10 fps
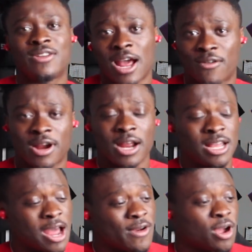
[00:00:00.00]
Y'all
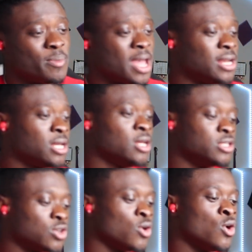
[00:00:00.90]
recommend it,
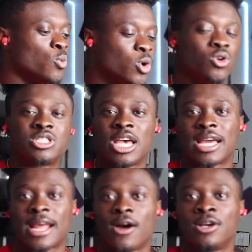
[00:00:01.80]
so we gonna
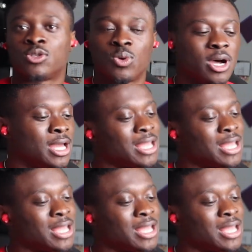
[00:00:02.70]
check it out as well.